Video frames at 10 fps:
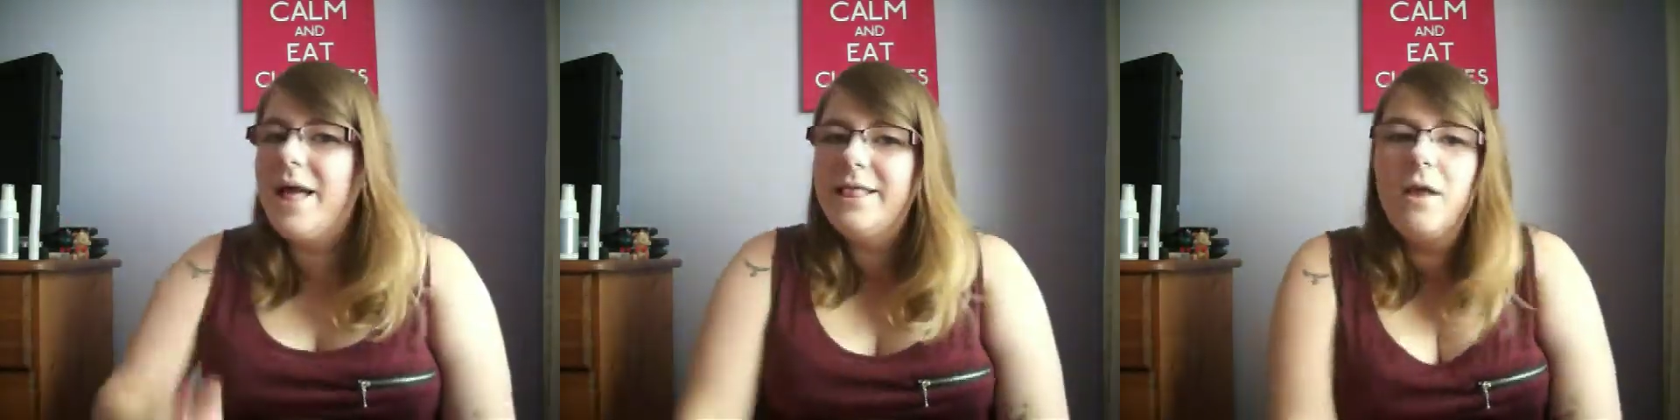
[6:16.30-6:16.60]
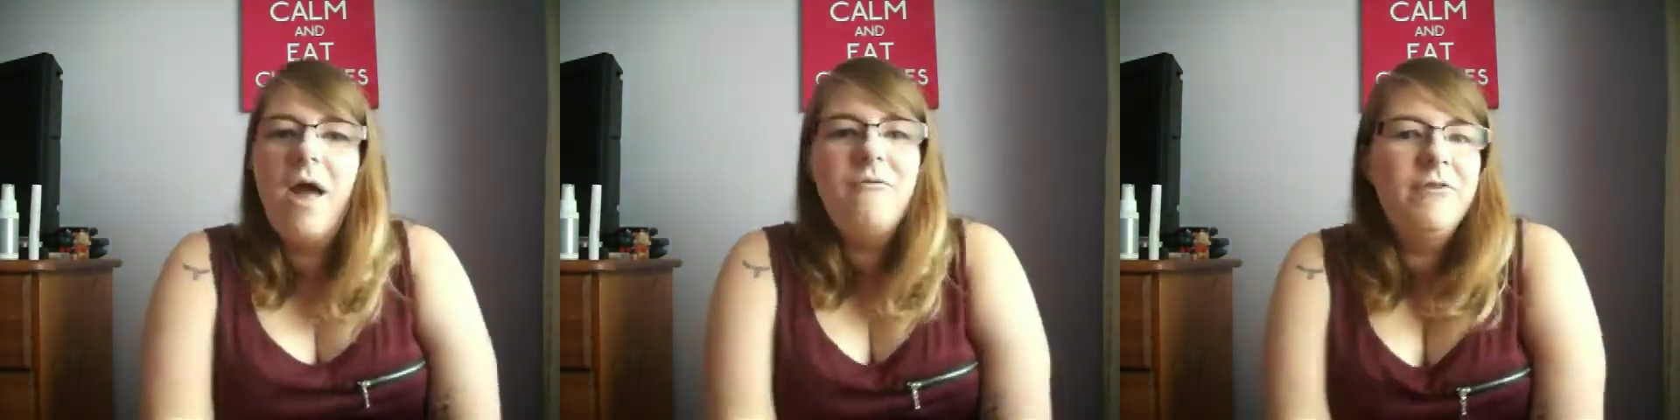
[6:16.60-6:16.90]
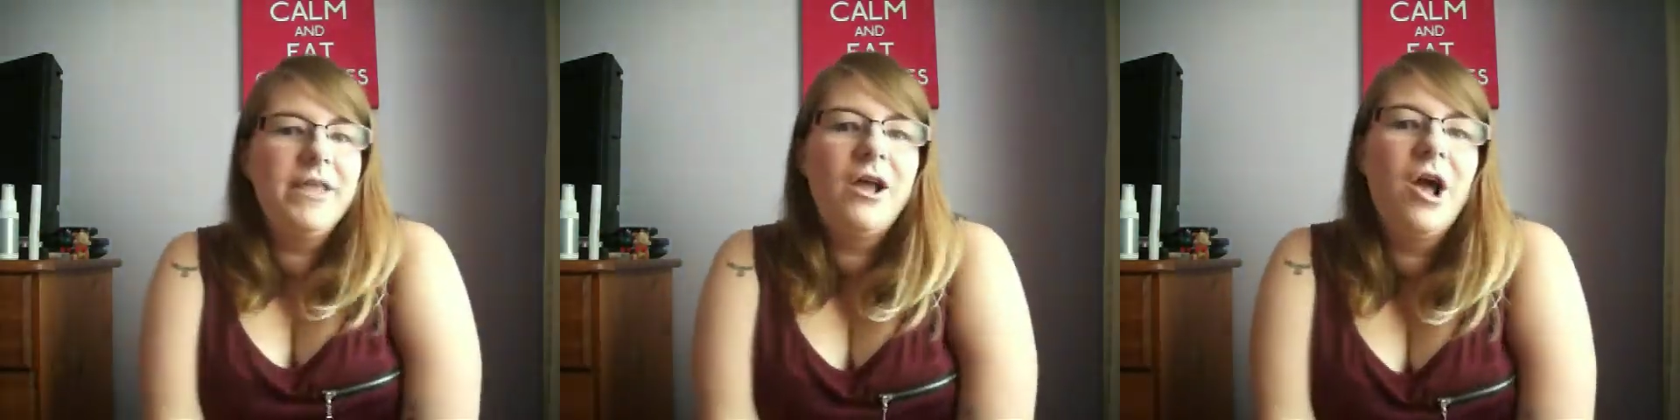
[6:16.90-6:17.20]
that's
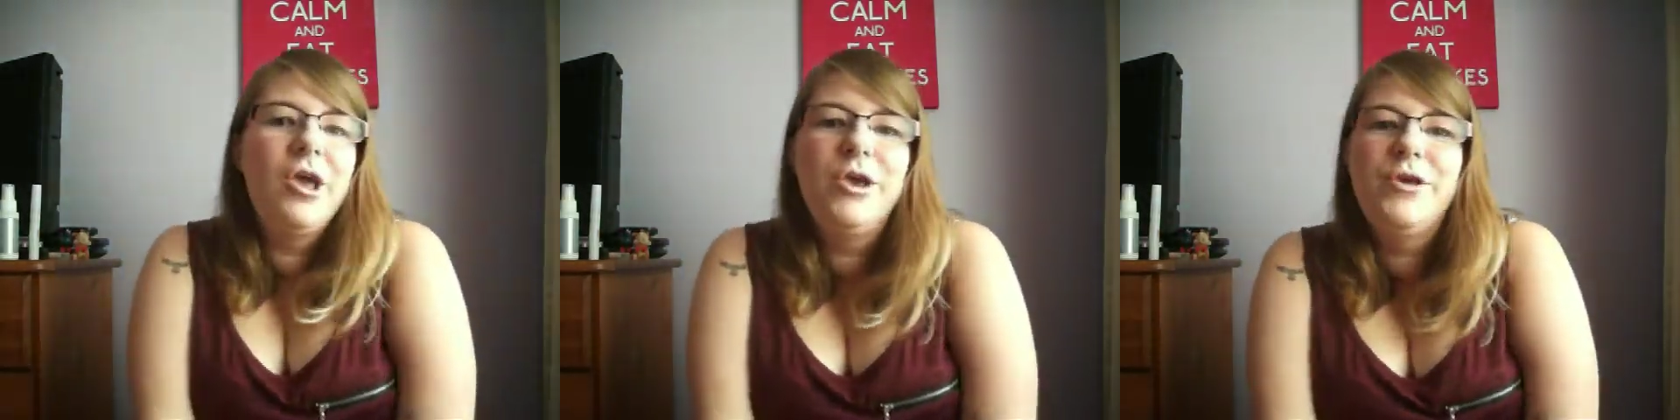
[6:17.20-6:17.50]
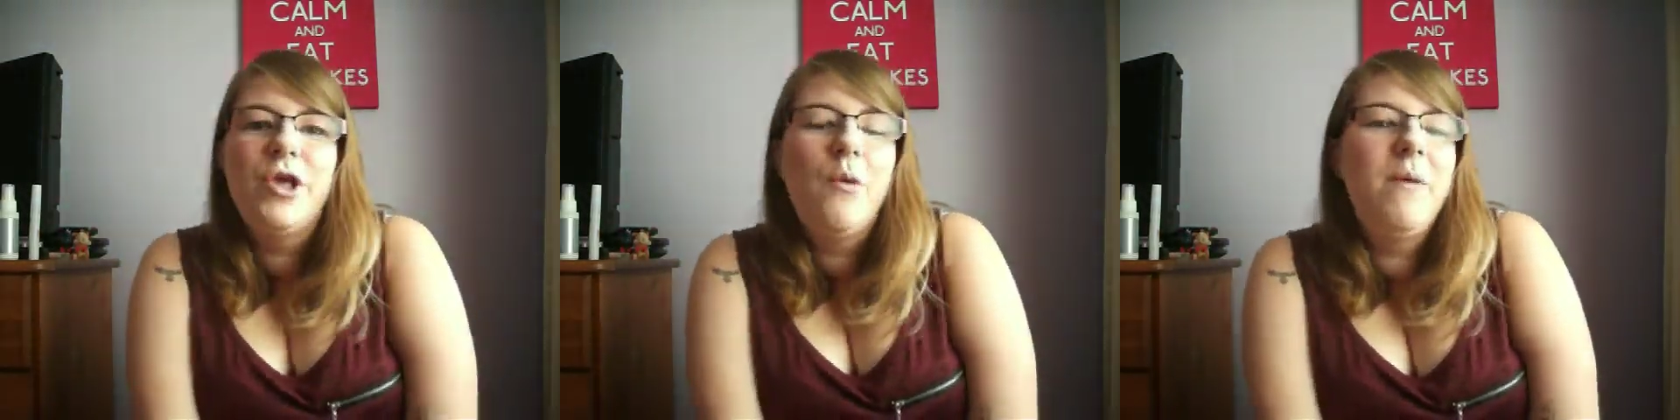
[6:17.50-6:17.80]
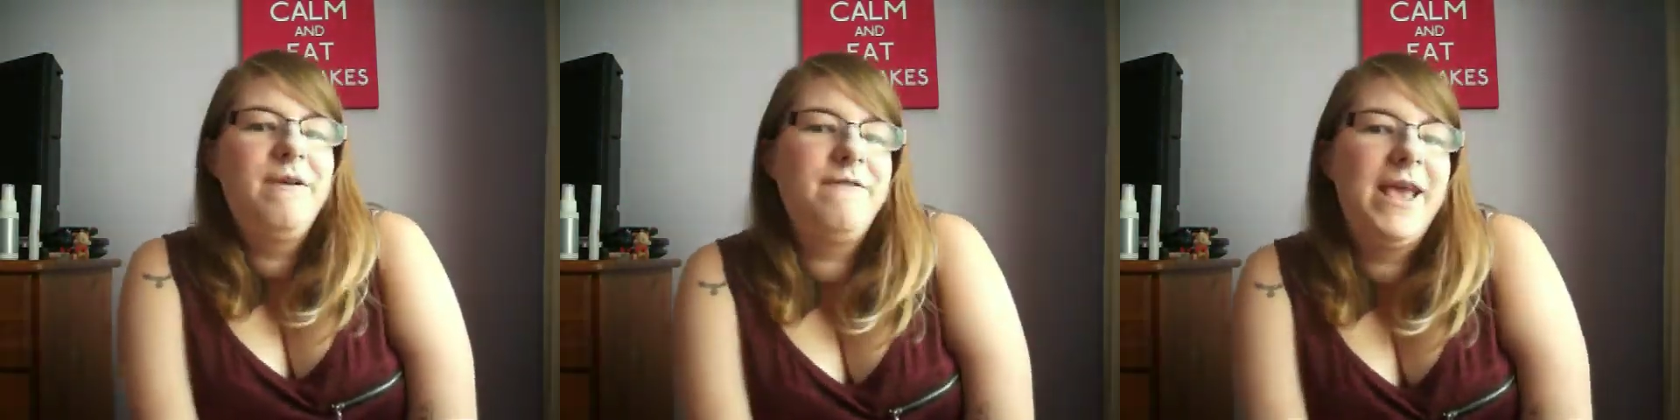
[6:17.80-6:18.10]
everything I use on
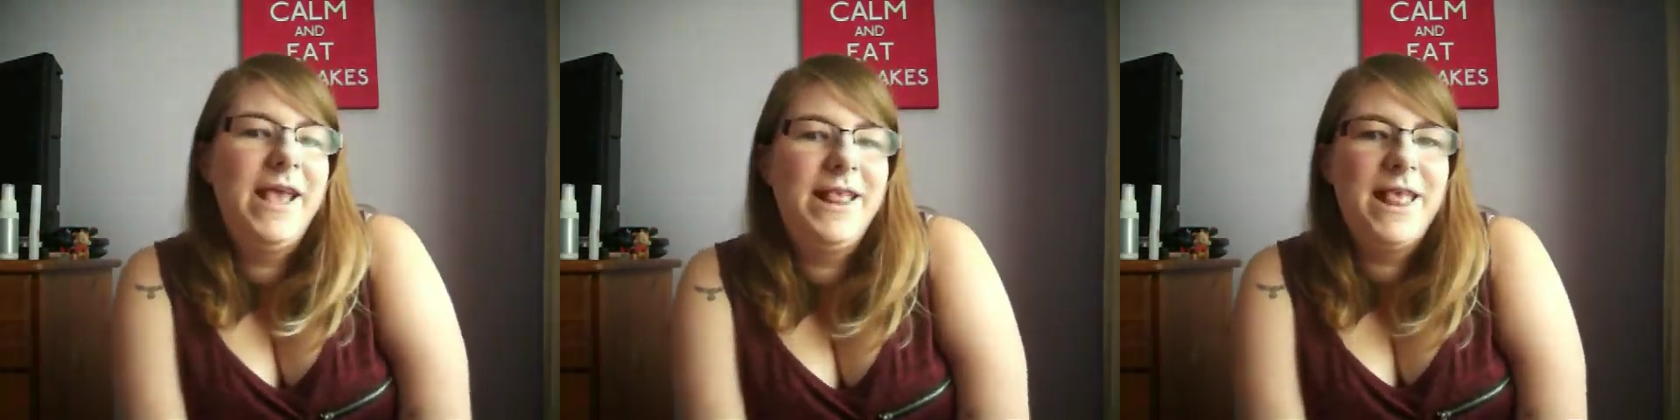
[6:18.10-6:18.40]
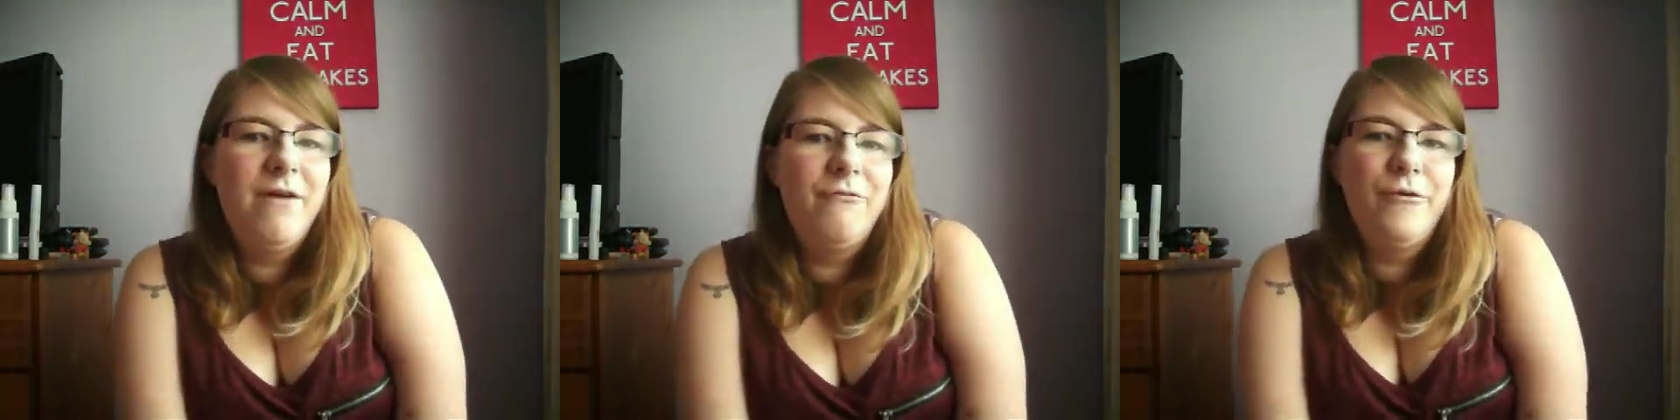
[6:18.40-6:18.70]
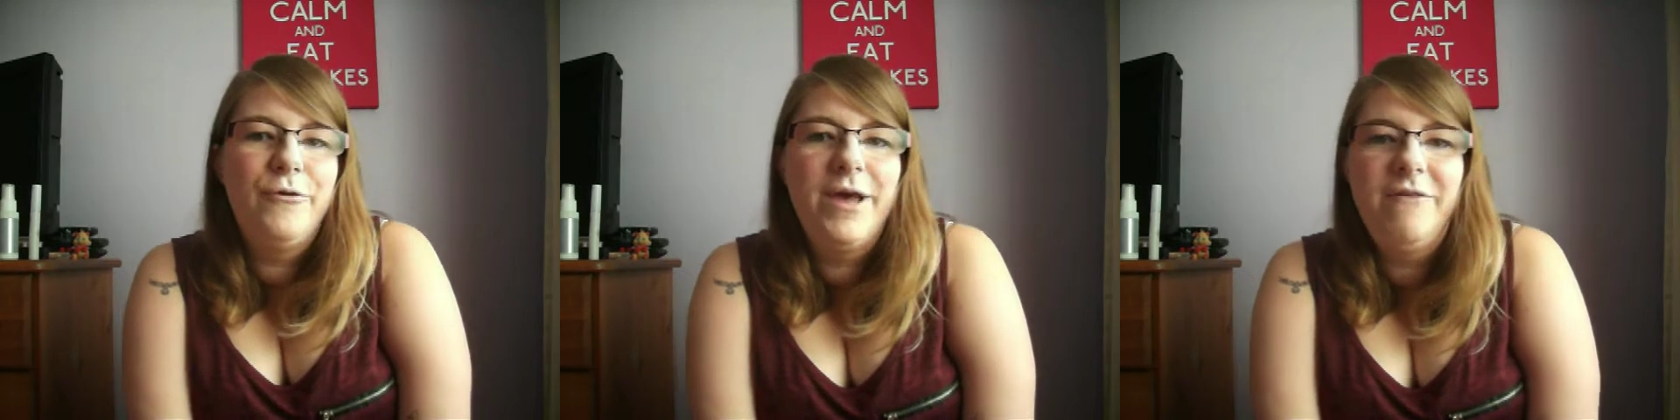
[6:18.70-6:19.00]
my face
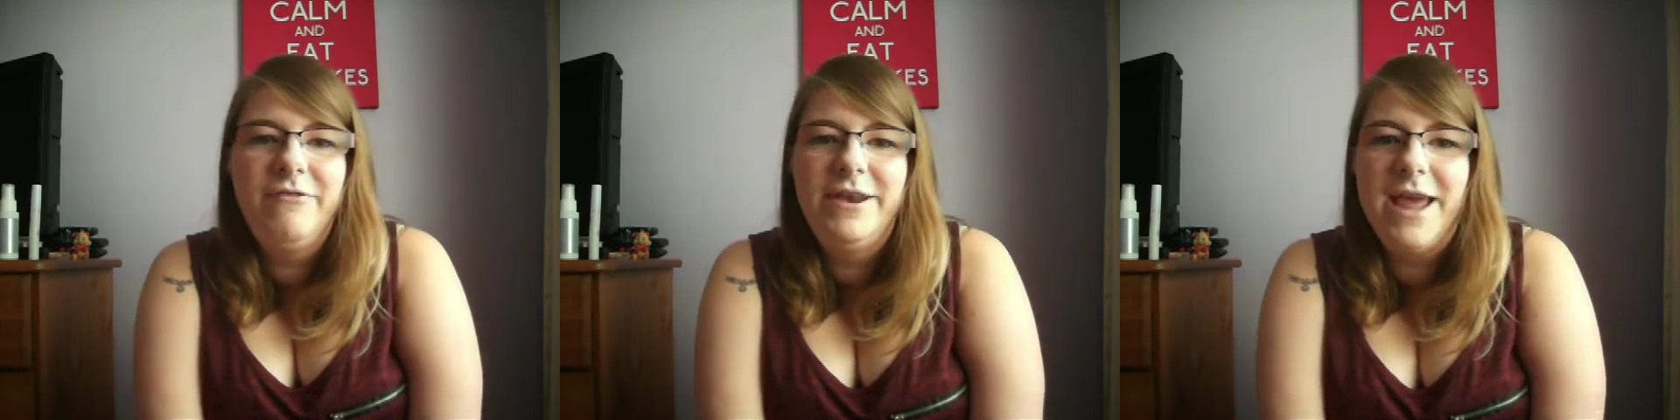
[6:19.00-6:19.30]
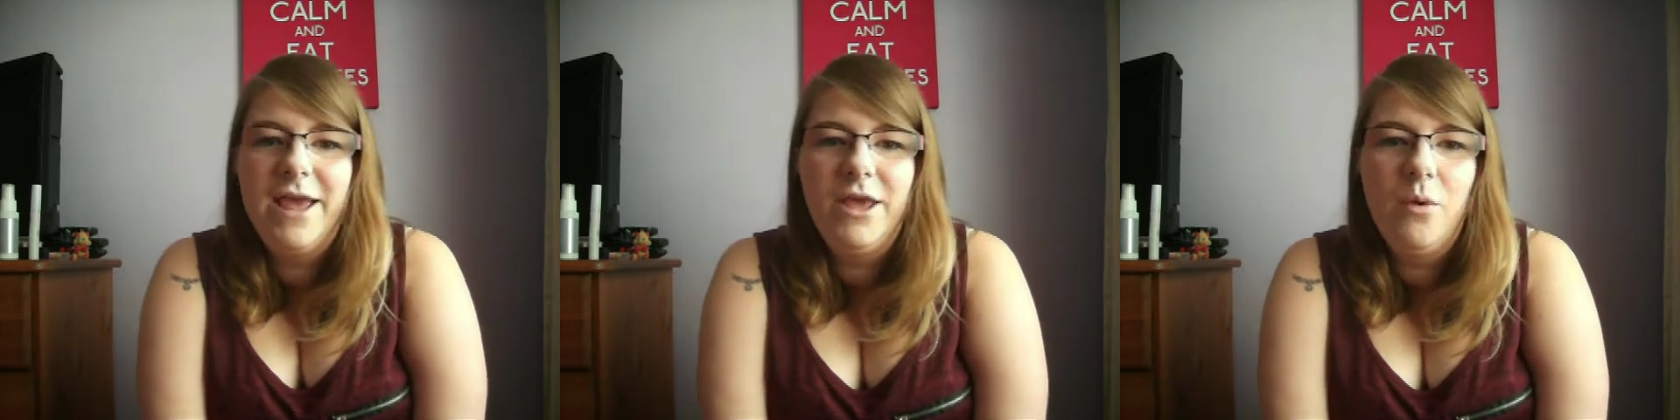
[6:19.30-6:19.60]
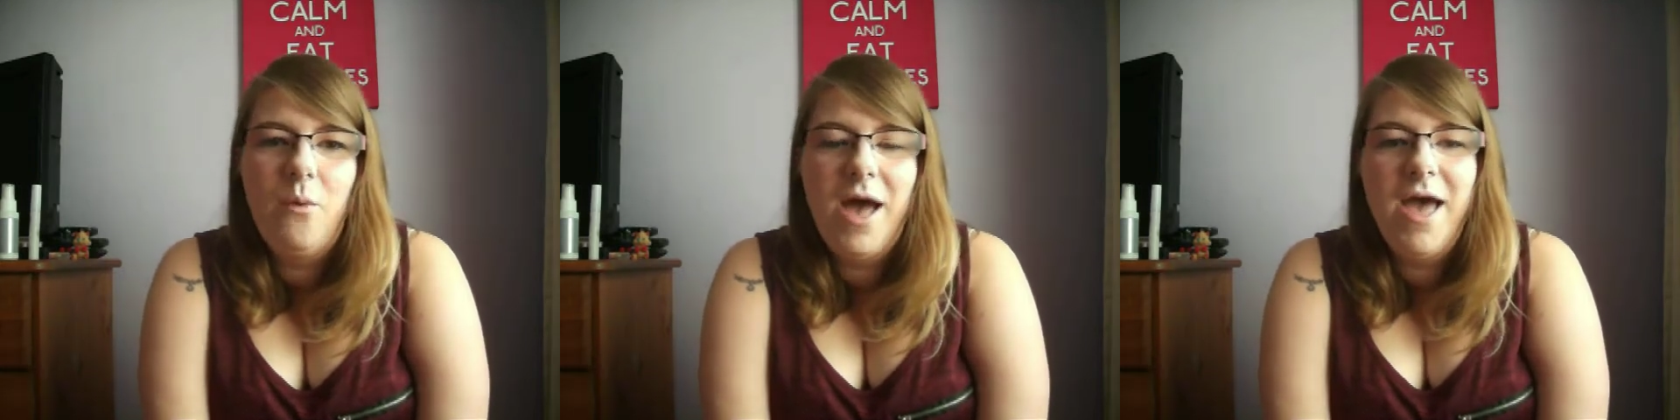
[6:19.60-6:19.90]
for everyday
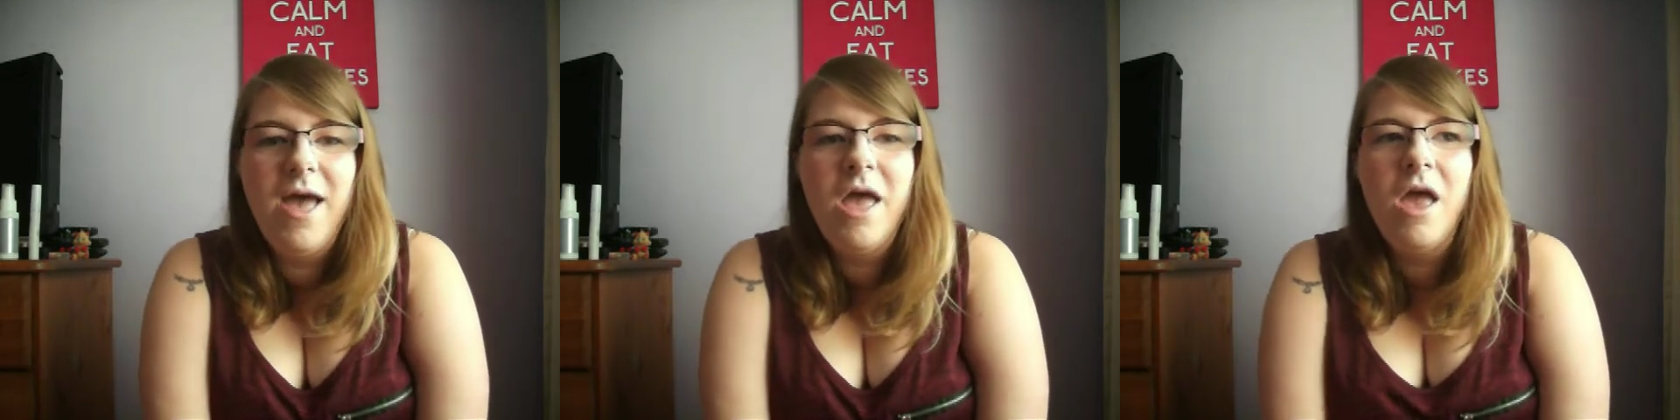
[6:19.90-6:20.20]
wear.